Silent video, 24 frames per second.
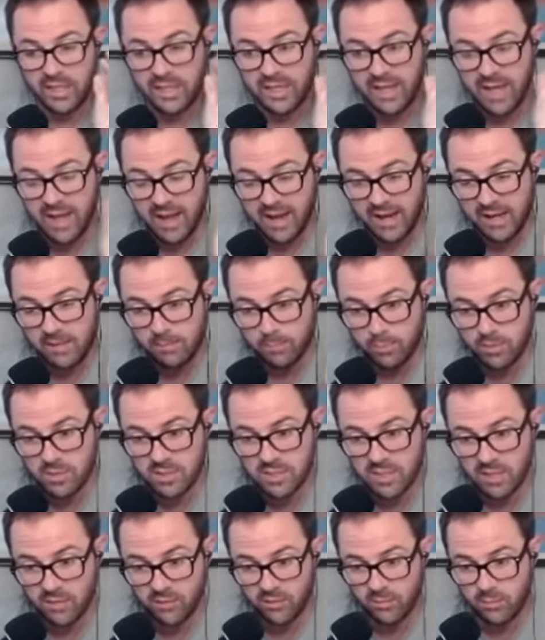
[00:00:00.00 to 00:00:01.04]

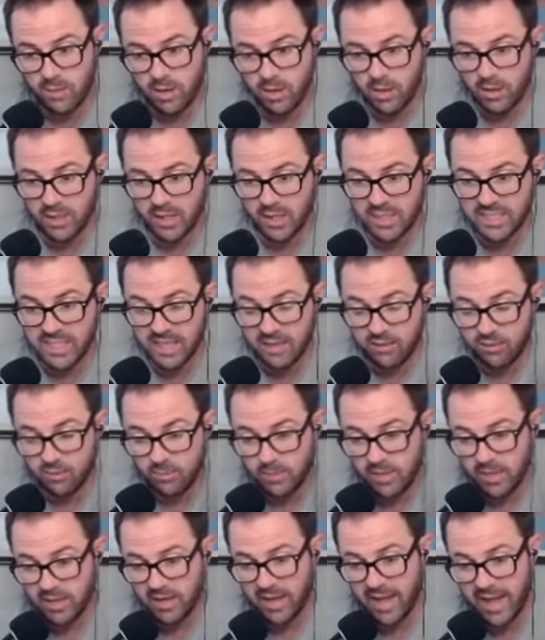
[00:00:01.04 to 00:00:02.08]
9% of Americans say they would
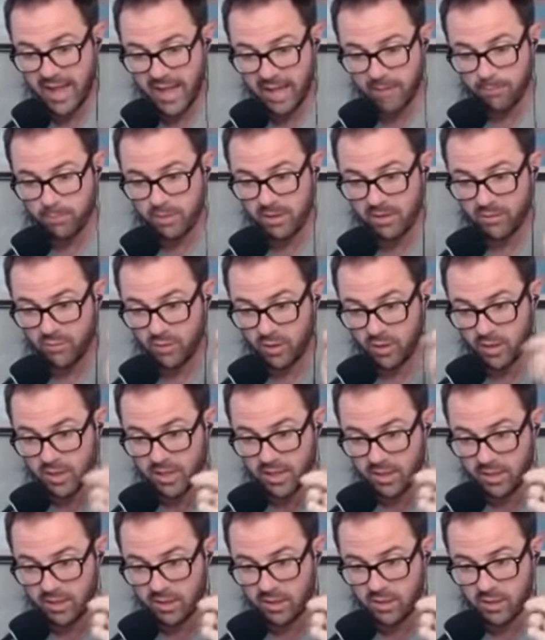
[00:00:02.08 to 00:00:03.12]
be unhappy if their
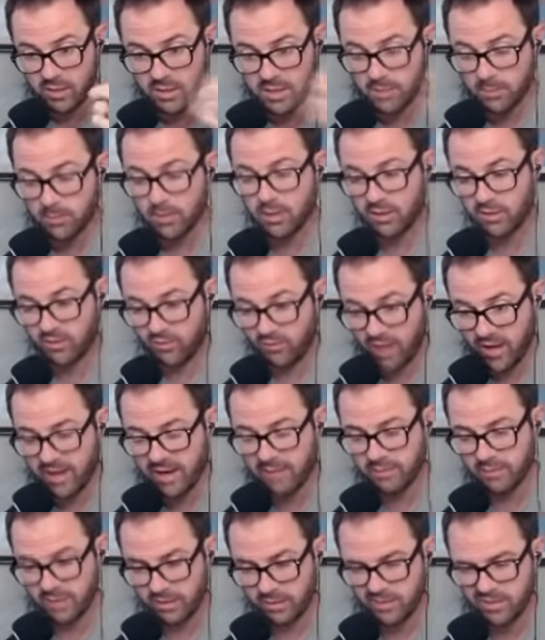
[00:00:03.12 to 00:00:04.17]
kid, someone in their
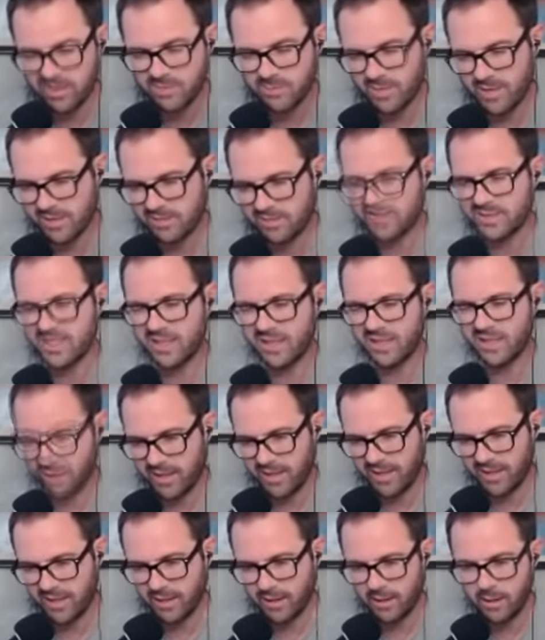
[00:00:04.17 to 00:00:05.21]
family, which is basically, let's say their
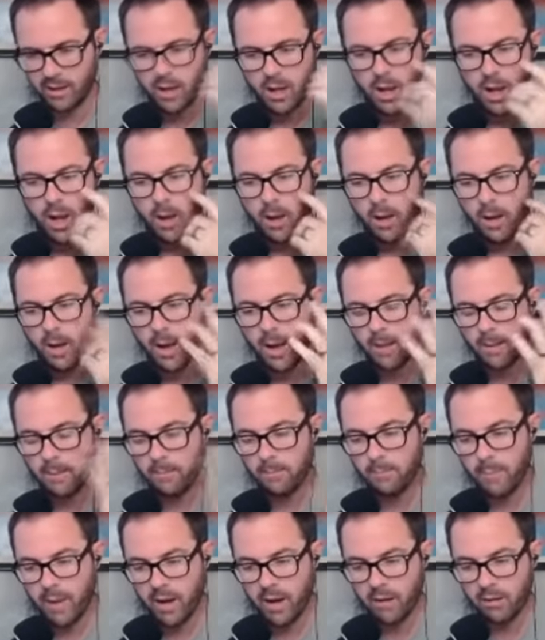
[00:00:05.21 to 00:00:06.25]
kid,
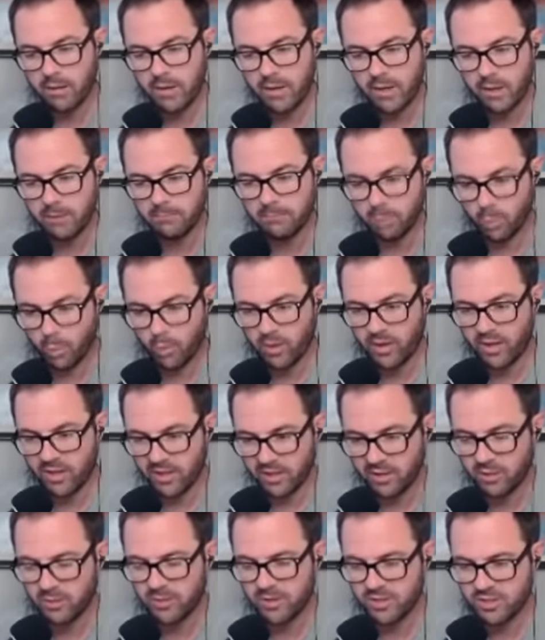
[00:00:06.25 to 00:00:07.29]
um, married a born
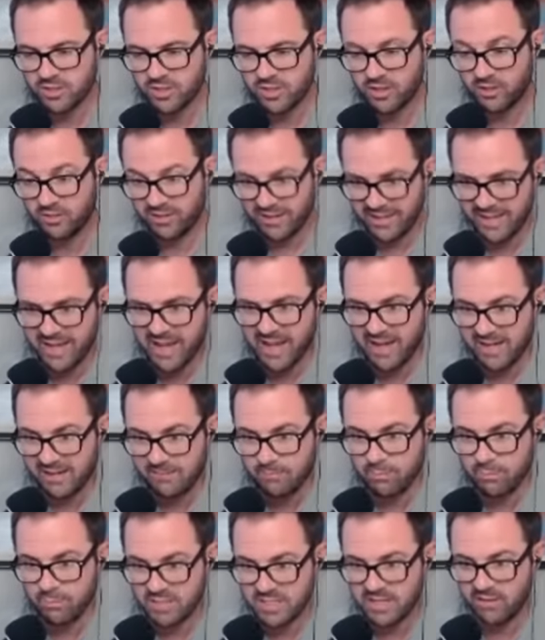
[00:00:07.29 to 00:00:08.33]
again Christian. Only
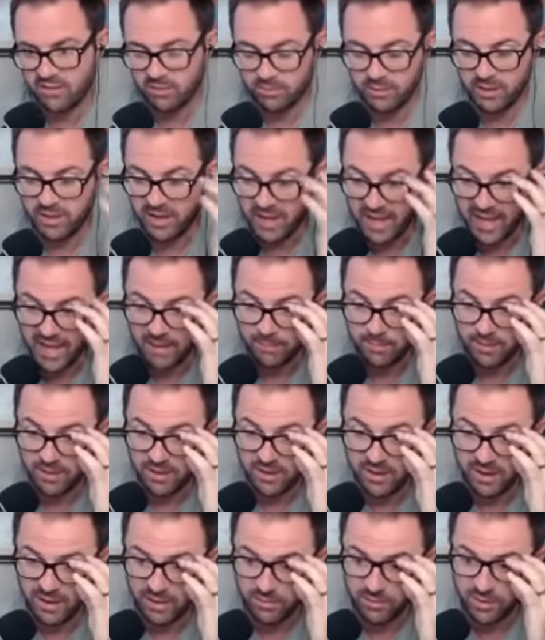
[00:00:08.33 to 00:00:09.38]
9% would be unhappy
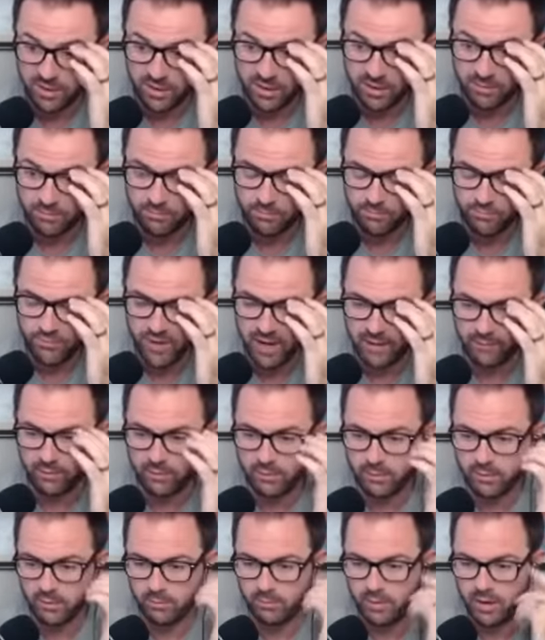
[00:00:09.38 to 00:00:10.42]
if their family
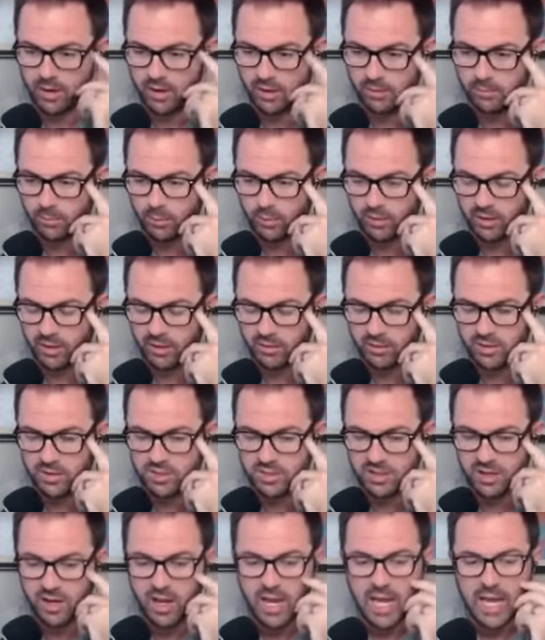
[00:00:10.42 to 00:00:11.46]
member married a born again
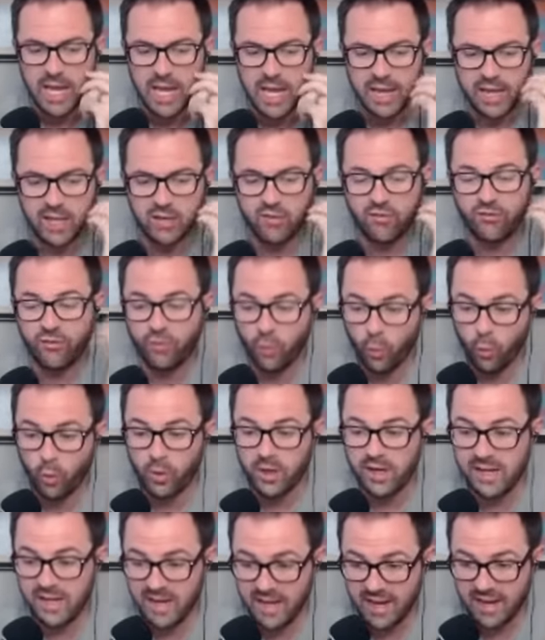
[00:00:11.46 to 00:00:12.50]
Christian. It's
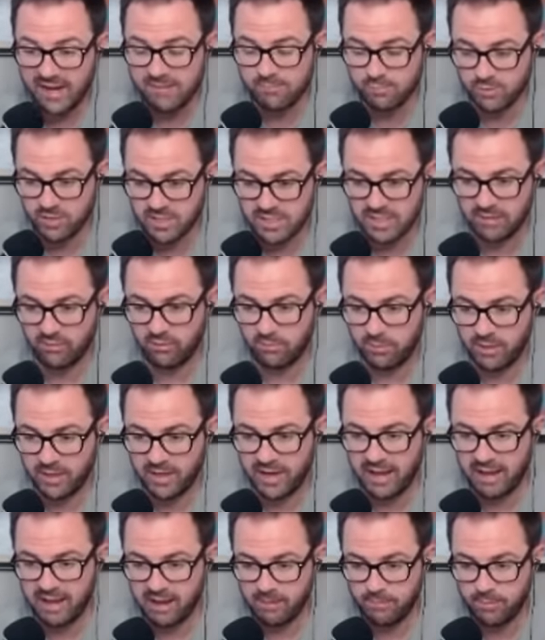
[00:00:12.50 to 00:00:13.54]
49% would be
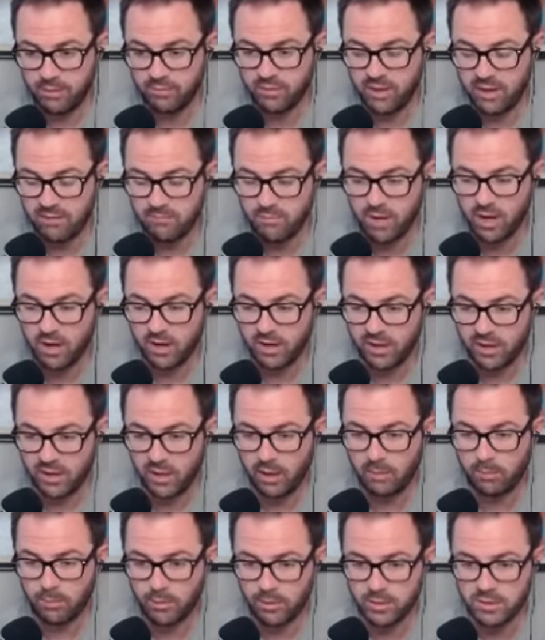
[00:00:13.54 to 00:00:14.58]
unhappy if they married
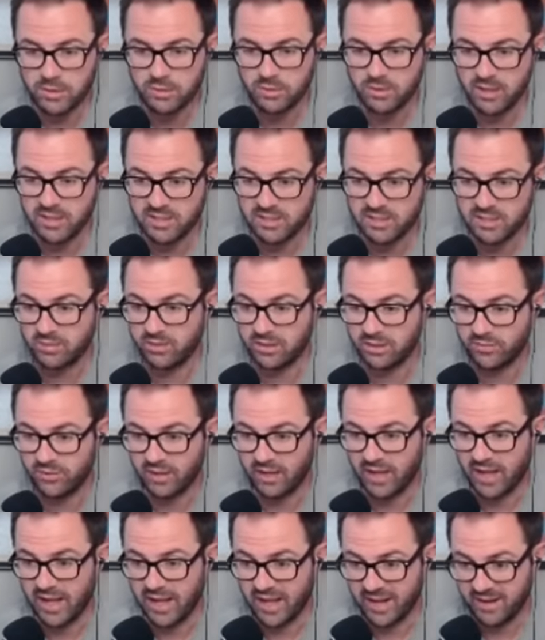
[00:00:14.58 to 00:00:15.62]
a person who doesn't believe
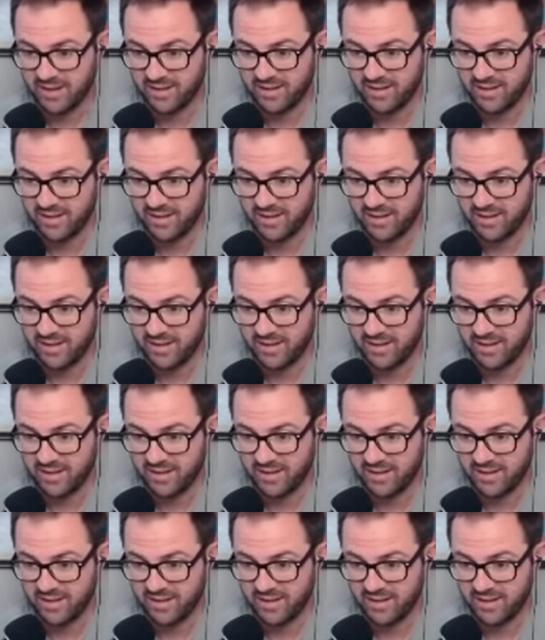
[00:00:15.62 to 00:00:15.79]
in God.